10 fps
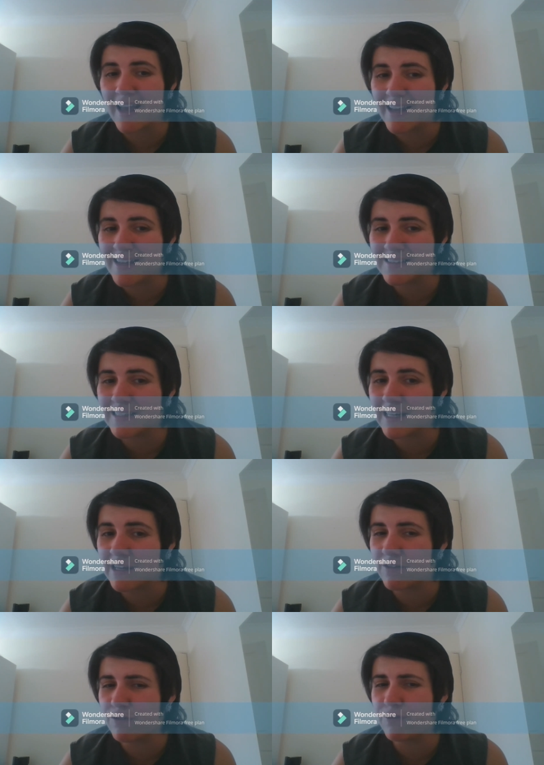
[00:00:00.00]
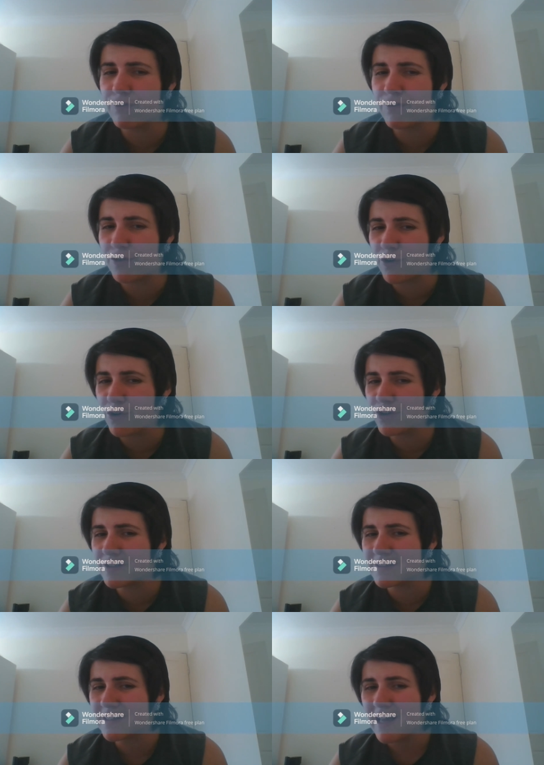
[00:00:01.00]
eating
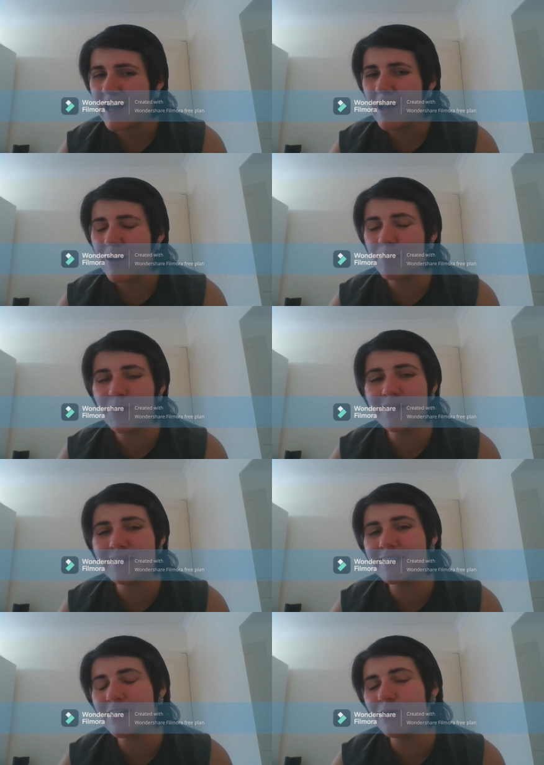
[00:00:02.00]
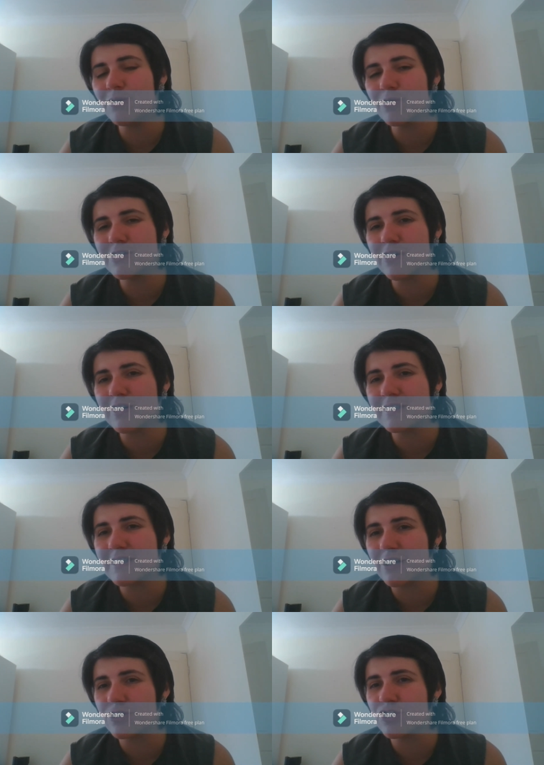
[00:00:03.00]
fruit, but it still looks like
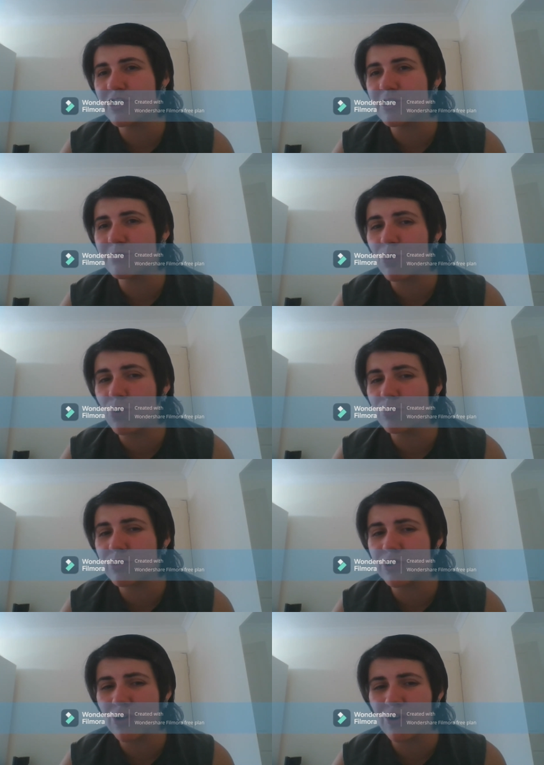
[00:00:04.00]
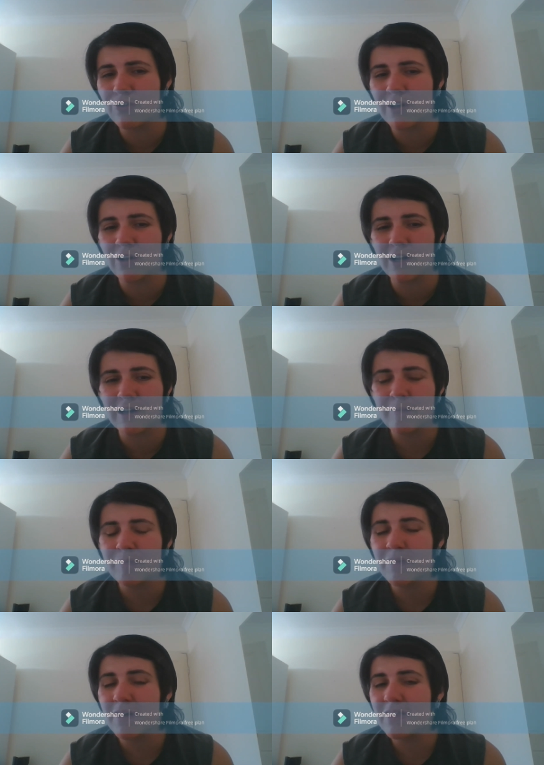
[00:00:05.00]
such a small serving. Like,
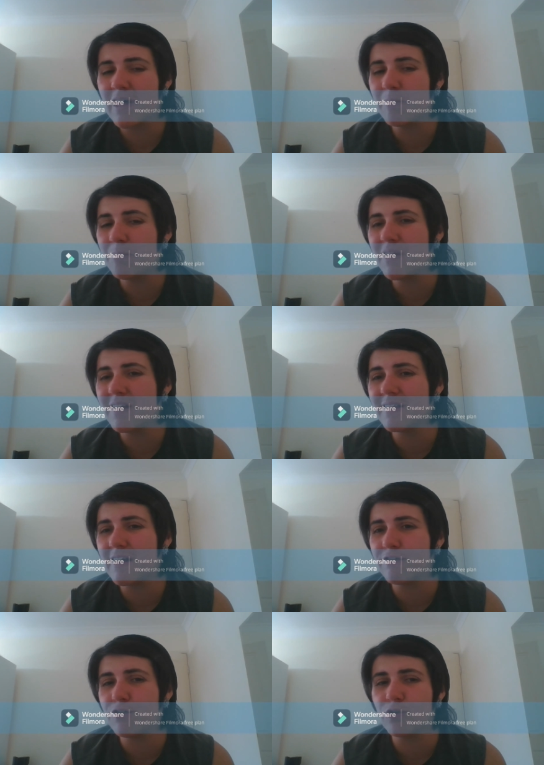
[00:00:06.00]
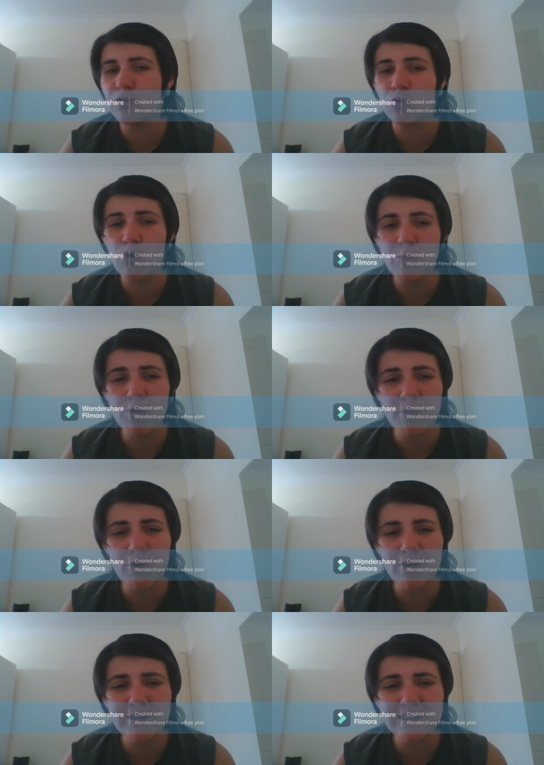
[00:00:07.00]
that'd be enough for a normal
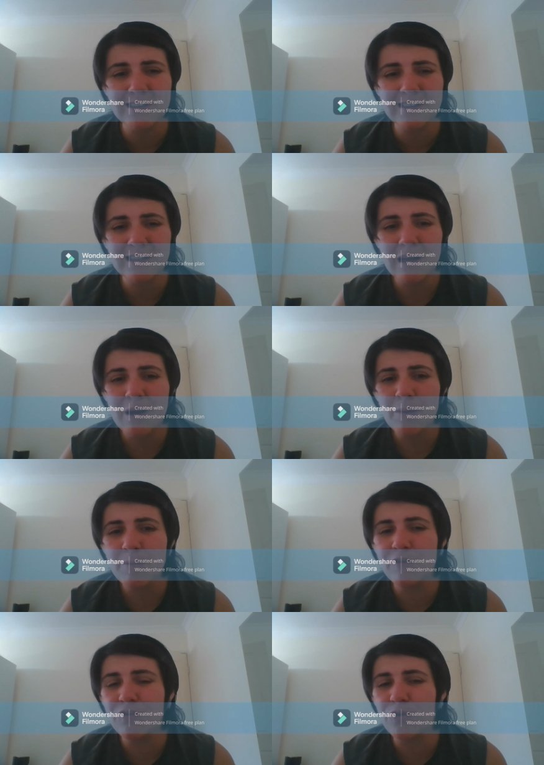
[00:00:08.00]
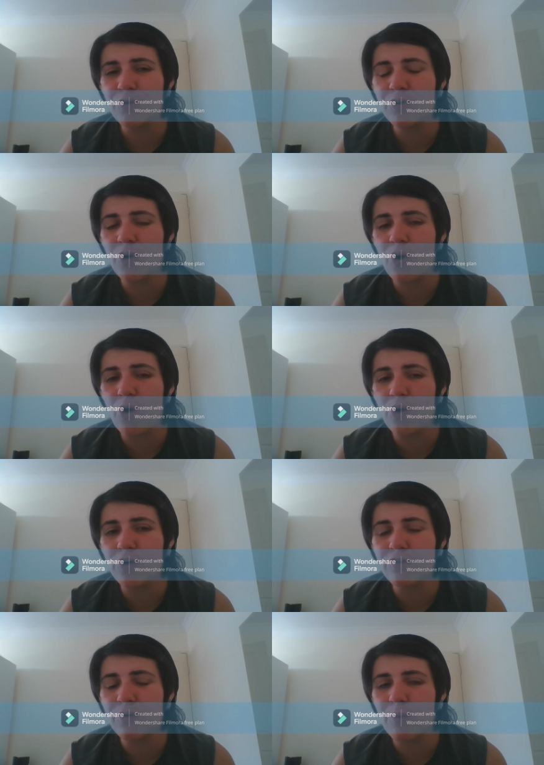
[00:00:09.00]
person, but for an
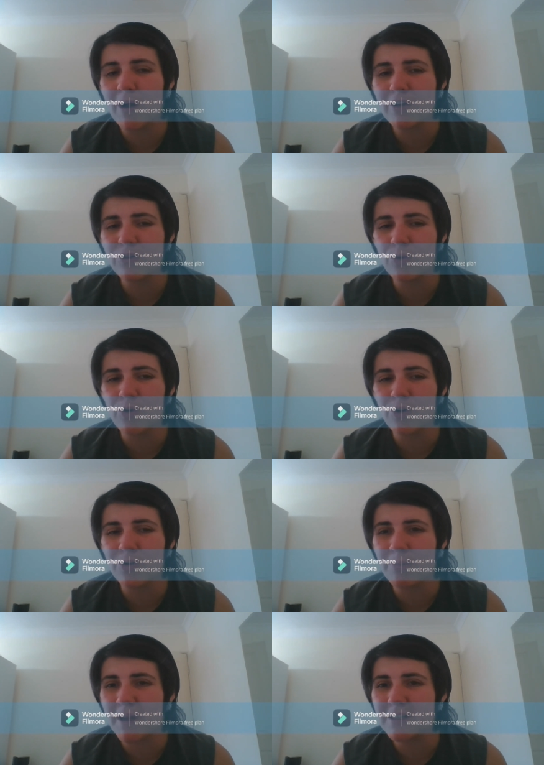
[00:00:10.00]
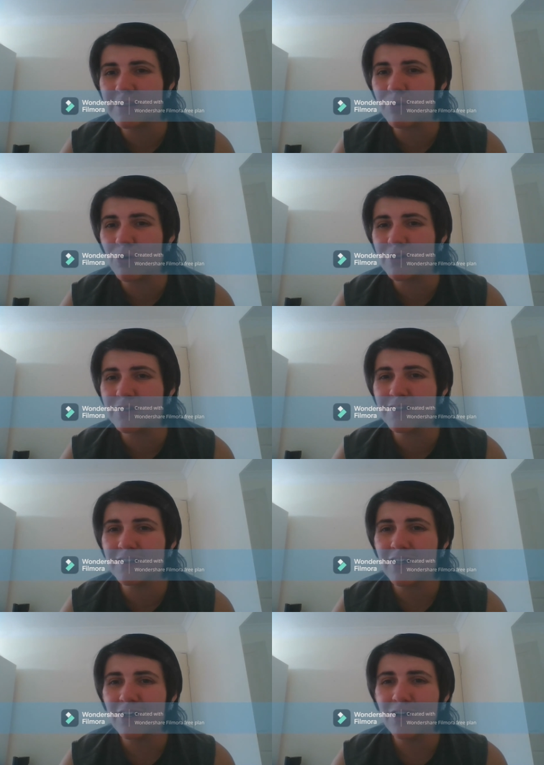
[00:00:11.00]
overweight or obese person,
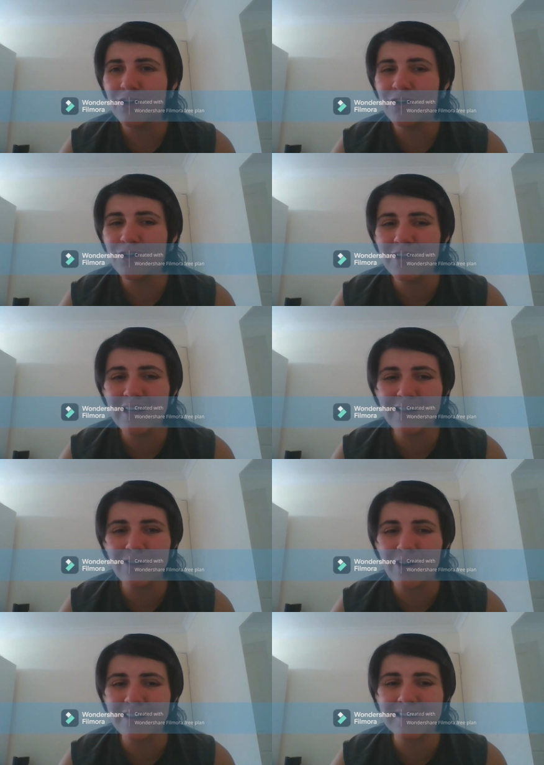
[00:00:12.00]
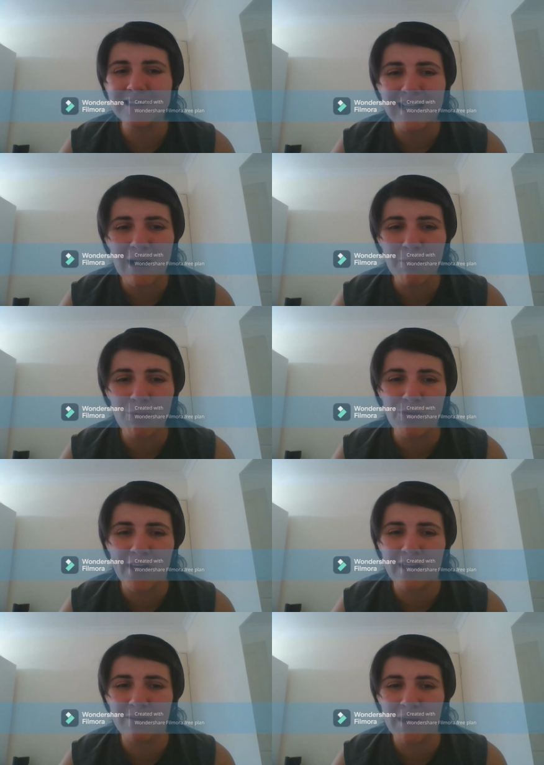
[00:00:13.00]
you need like double
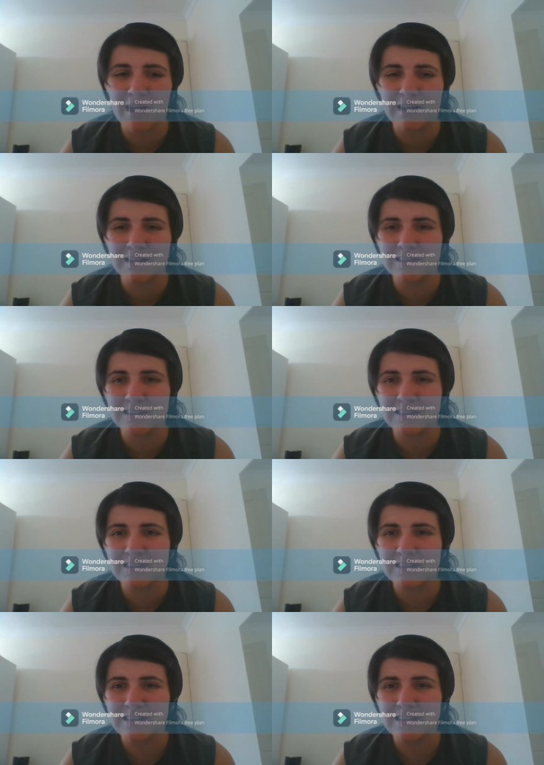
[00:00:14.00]
that amount.